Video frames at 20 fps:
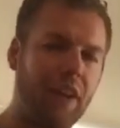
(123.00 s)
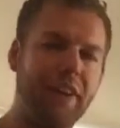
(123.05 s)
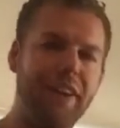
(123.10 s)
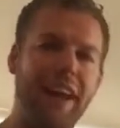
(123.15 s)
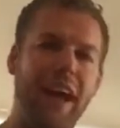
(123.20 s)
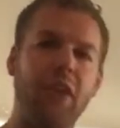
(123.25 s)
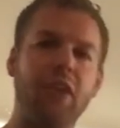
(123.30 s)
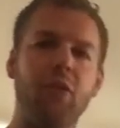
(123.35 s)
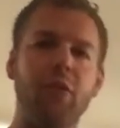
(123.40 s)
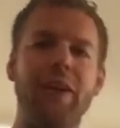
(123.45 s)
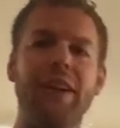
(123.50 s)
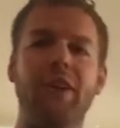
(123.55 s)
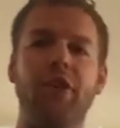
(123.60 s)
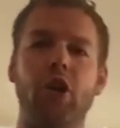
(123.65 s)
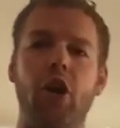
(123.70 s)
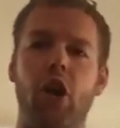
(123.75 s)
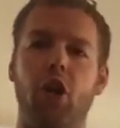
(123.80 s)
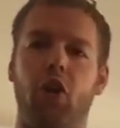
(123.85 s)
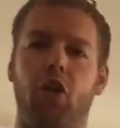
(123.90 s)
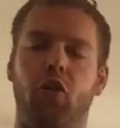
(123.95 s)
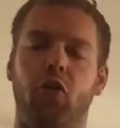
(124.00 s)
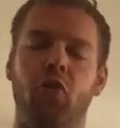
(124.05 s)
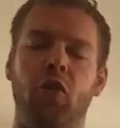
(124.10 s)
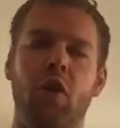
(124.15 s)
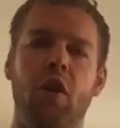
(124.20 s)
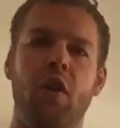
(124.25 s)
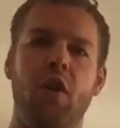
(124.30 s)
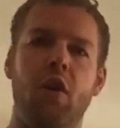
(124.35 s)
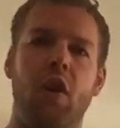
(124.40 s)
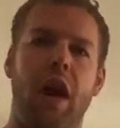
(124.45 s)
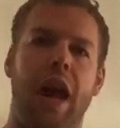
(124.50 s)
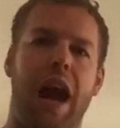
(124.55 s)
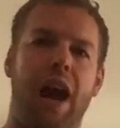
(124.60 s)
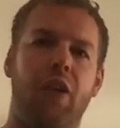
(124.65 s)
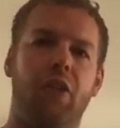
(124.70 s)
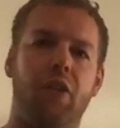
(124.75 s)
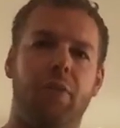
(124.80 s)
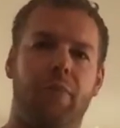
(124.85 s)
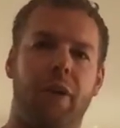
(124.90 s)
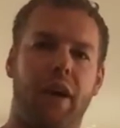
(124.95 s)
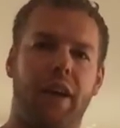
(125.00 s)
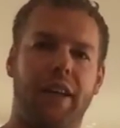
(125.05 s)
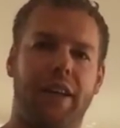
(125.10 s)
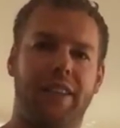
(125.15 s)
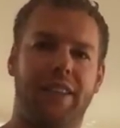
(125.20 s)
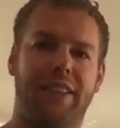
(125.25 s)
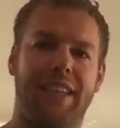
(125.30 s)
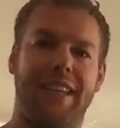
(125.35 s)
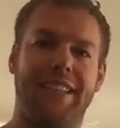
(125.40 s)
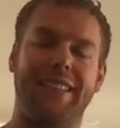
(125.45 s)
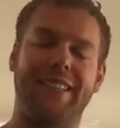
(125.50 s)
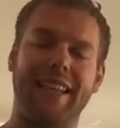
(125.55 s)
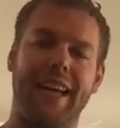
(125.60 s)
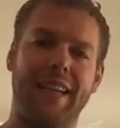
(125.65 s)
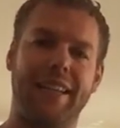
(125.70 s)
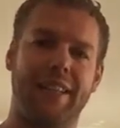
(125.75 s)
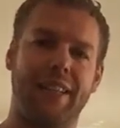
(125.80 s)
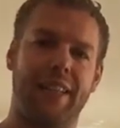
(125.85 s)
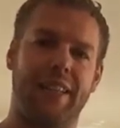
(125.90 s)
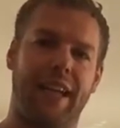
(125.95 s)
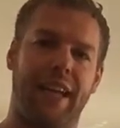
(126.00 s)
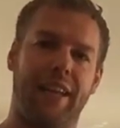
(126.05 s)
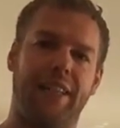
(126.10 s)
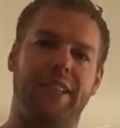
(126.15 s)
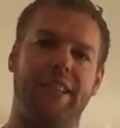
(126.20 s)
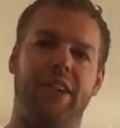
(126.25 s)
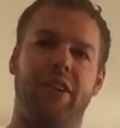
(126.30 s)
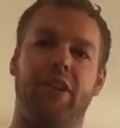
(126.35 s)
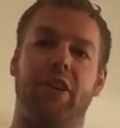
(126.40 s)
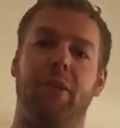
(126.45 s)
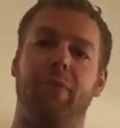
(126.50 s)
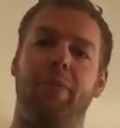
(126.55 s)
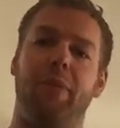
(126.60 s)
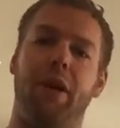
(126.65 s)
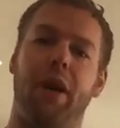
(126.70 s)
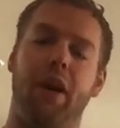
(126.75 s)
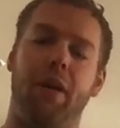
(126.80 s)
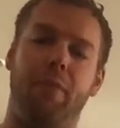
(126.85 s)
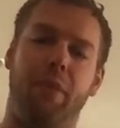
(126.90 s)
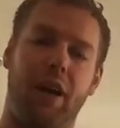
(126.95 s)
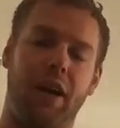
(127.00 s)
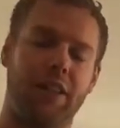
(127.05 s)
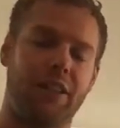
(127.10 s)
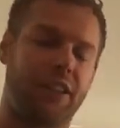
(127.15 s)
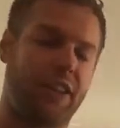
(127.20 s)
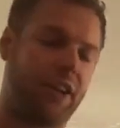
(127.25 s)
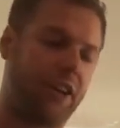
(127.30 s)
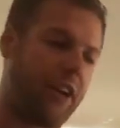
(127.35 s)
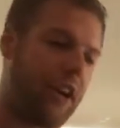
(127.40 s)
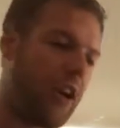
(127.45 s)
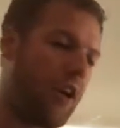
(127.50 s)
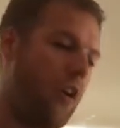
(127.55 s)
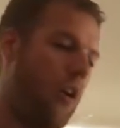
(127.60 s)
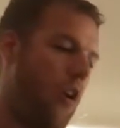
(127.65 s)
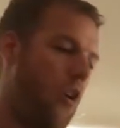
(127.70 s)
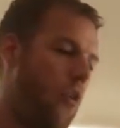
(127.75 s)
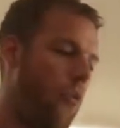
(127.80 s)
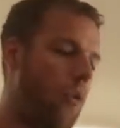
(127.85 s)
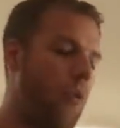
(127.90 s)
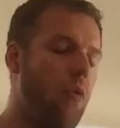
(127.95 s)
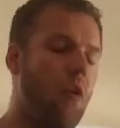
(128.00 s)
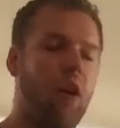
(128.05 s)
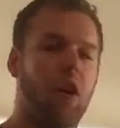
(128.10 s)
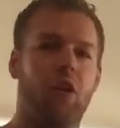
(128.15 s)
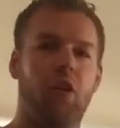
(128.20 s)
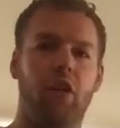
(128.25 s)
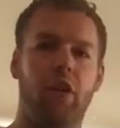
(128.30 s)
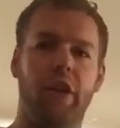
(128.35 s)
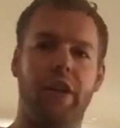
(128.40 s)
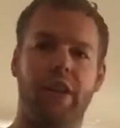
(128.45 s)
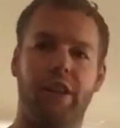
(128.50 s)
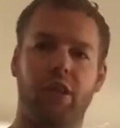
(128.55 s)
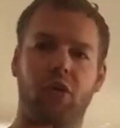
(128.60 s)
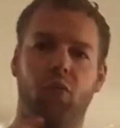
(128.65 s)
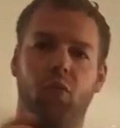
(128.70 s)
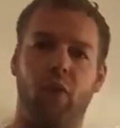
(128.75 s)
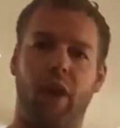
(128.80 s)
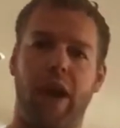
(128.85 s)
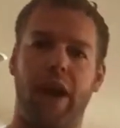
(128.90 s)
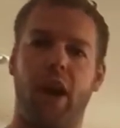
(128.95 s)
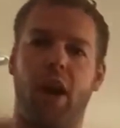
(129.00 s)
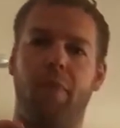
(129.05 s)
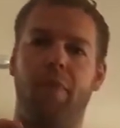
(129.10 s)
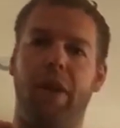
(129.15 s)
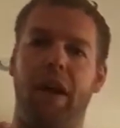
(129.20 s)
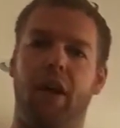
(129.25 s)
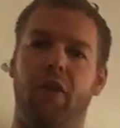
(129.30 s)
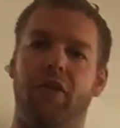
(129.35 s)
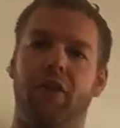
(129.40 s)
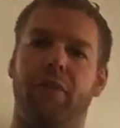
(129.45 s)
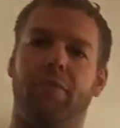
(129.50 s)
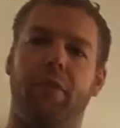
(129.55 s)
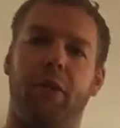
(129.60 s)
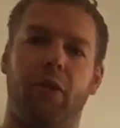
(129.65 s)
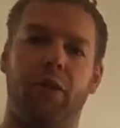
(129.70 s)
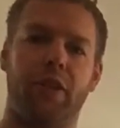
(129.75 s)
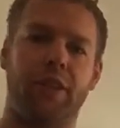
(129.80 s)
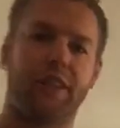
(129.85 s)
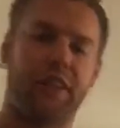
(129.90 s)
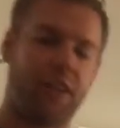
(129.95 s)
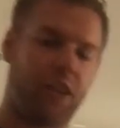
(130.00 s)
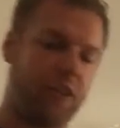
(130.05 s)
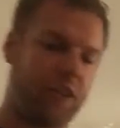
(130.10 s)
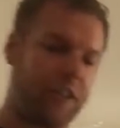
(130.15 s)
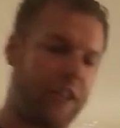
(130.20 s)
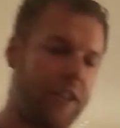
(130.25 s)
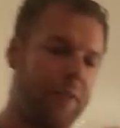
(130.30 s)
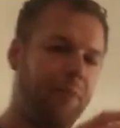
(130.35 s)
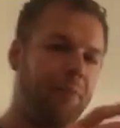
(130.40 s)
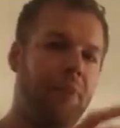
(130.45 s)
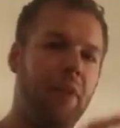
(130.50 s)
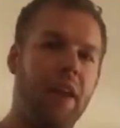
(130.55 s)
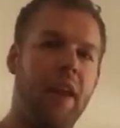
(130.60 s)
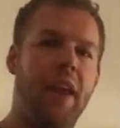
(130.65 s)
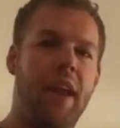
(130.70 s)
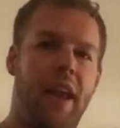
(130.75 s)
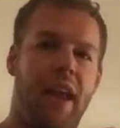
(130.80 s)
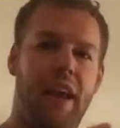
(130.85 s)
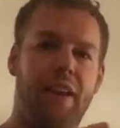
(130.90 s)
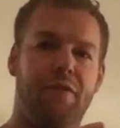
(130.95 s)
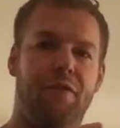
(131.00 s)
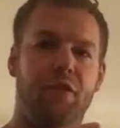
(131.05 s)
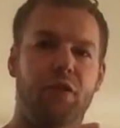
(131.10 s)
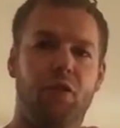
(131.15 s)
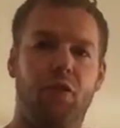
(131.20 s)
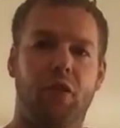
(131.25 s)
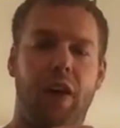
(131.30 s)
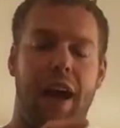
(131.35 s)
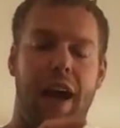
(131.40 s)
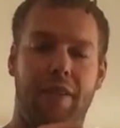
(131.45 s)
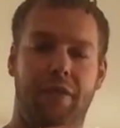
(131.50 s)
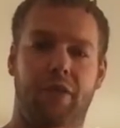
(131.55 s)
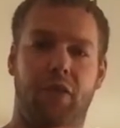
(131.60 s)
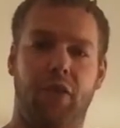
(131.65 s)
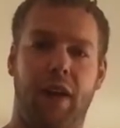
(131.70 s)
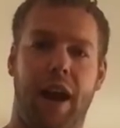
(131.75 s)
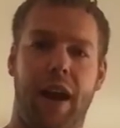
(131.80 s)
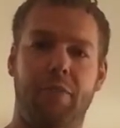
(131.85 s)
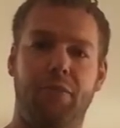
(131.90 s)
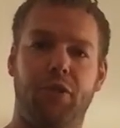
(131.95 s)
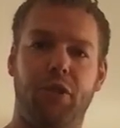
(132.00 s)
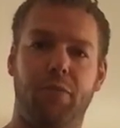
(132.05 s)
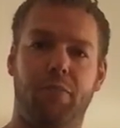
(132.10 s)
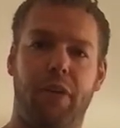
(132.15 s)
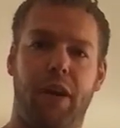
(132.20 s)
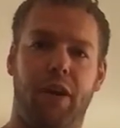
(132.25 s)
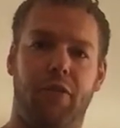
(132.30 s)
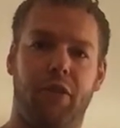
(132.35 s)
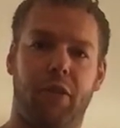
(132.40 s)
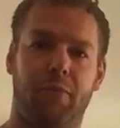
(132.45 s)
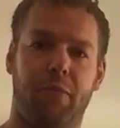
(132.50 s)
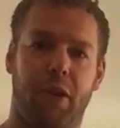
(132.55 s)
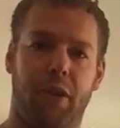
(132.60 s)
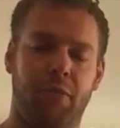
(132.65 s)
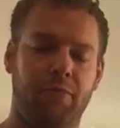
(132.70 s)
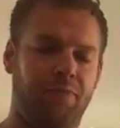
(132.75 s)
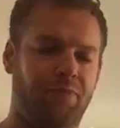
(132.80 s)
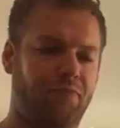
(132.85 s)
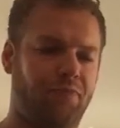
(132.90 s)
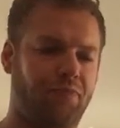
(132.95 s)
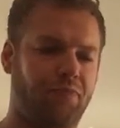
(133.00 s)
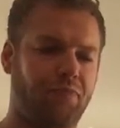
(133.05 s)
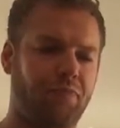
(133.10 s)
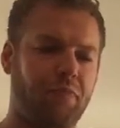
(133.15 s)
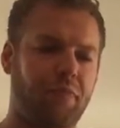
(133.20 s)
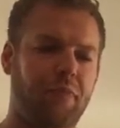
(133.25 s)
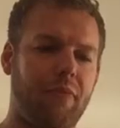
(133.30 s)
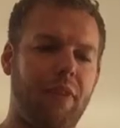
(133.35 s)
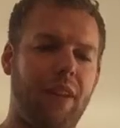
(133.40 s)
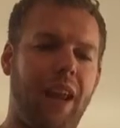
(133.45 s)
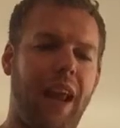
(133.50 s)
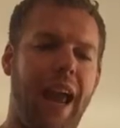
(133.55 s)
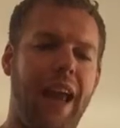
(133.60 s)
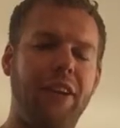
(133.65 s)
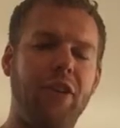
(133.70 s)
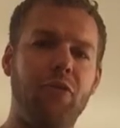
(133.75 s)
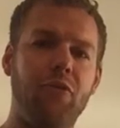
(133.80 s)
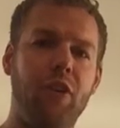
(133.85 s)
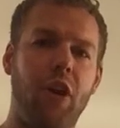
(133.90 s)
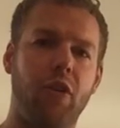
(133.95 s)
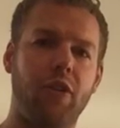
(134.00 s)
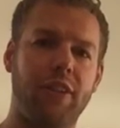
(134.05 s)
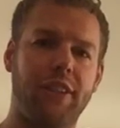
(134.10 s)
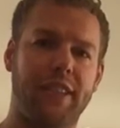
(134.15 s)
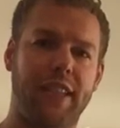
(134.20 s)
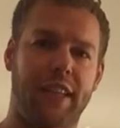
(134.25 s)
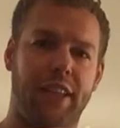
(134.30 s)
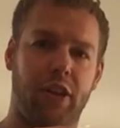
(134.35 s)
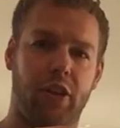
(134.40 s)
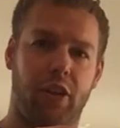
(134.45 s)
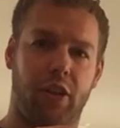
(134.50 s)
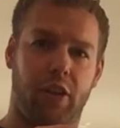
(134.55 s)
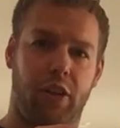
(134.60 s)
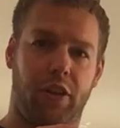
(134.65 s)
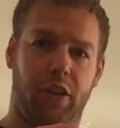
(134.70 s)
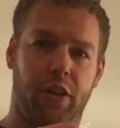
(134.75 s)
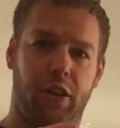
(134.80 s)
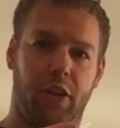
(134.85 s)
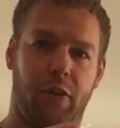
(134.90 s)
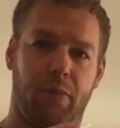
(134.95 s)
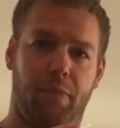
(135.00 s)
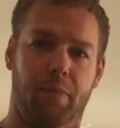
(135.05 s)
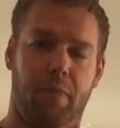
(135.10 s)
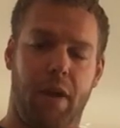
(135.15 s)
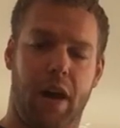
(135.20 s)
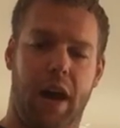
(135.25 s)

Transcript: that we know how the body is dissected, anterior and posterior, we want to look at the way our pelvic bone is tilted. If you have grabbed your pelvic bone and you notice that your